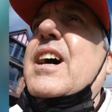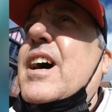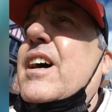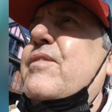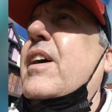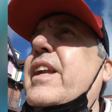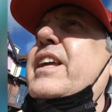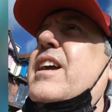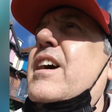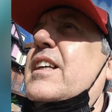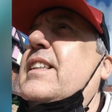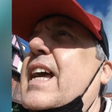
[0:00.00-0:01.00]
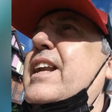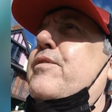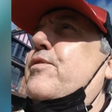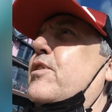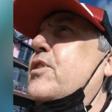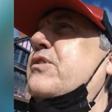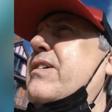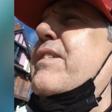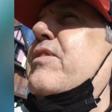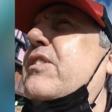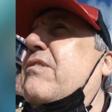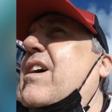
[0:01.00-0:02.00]
I've only got a 10-foot
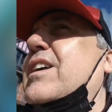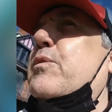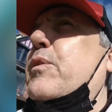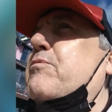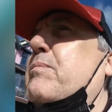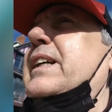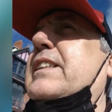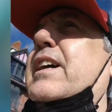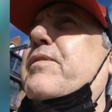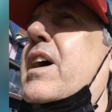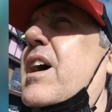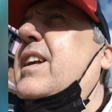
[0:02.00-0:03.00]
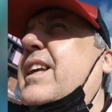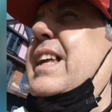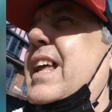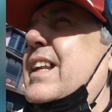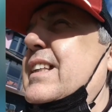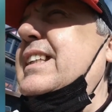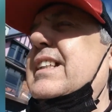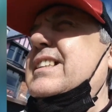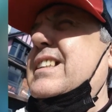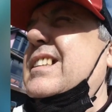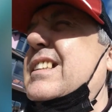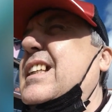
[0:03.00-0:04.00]
travel rod with me, so if I can't get the
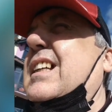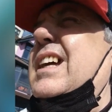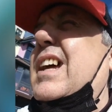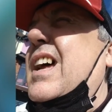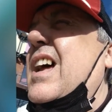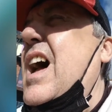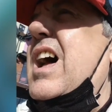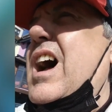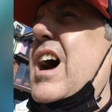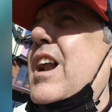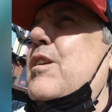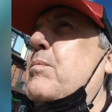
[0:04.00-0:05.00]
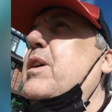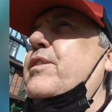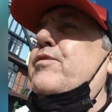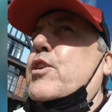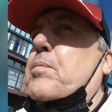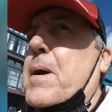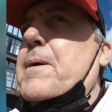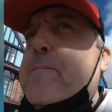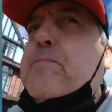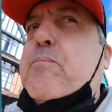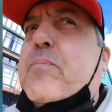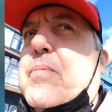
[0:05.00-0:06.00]
distance, I'll move up
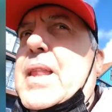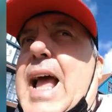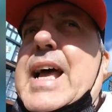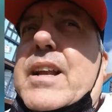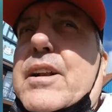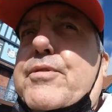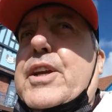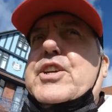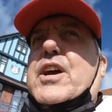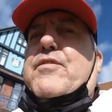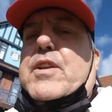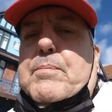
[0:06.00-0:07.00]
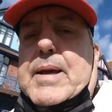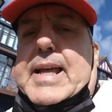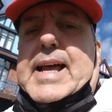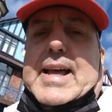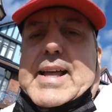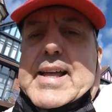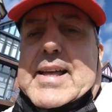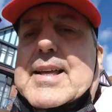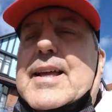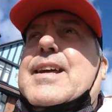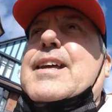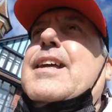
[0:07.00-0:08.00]
and I'll fish off the pier.
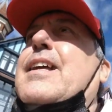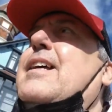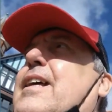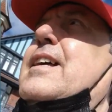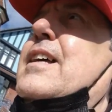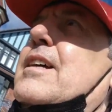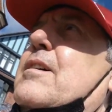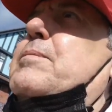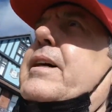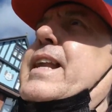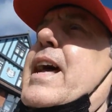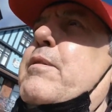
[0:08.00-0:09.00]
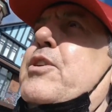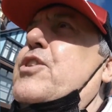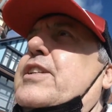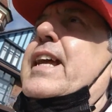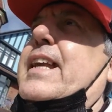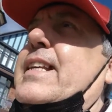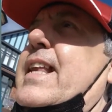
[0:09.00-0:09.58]
But now we're just heading